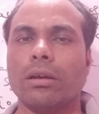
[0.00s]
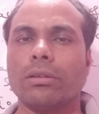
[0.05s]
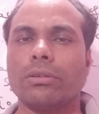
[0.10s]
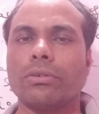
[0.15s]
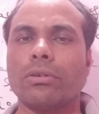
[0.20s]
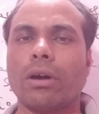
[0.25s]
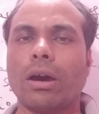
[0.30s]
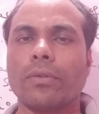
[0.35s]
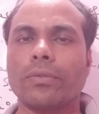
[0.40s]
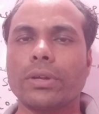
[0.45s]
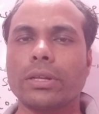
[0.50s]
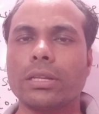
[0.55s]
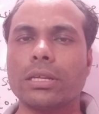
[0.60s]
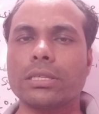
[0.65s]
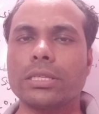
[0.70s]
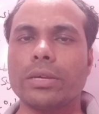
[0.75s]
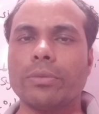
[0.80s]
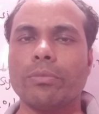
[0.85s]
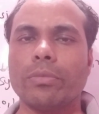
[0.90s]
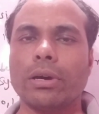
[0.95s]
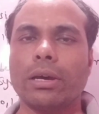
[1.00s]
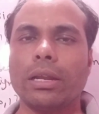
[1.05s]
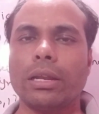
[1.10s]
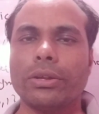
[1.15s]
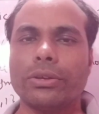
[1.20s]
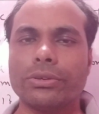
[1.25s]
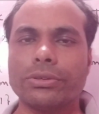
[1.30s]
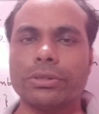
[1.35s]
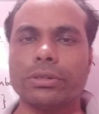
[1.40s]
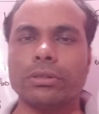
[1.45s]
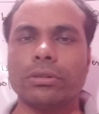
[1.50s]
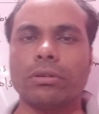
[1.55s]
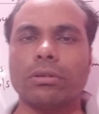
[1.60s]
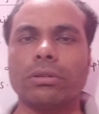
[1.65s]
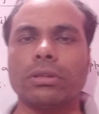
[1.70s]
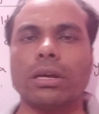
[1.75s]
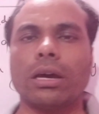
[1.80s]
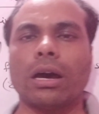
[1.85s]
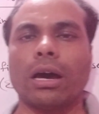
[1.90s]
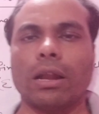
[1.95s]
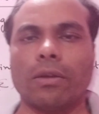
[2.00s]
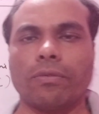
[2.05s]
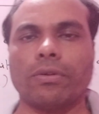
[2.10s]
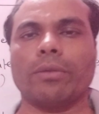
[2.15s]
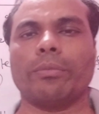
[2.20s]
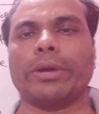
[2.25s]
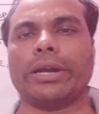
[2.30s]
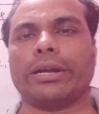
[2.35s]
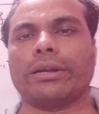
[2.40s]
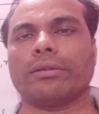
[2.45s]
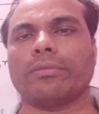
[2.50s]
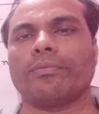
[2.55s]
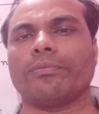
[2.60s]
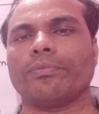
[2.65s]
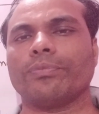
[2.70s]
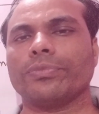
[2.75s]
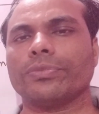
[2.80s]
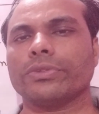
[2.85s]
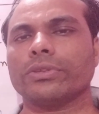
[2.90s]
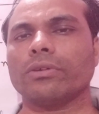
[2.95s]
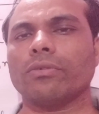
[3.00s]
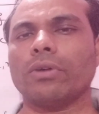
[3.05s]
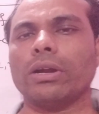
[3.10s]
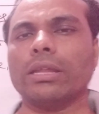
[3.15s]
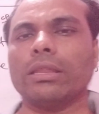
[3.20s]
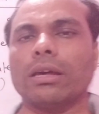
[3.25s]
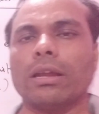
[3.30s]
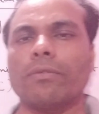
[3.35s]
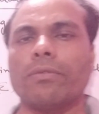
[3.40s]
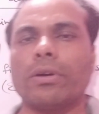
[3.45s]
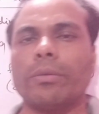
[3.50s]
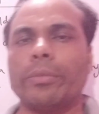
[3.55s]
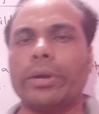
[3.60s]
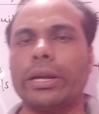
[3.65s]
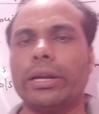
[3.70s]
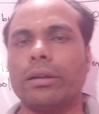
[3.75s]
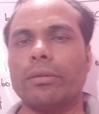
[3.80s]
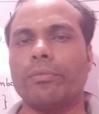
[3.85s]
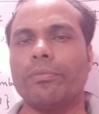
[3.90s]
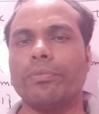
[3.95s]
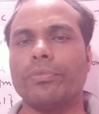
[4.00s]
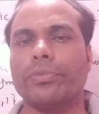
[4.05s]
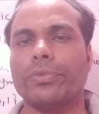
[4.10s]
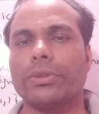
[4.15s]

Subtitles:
So after the symbol you should know the alphabet. So what is alphabet?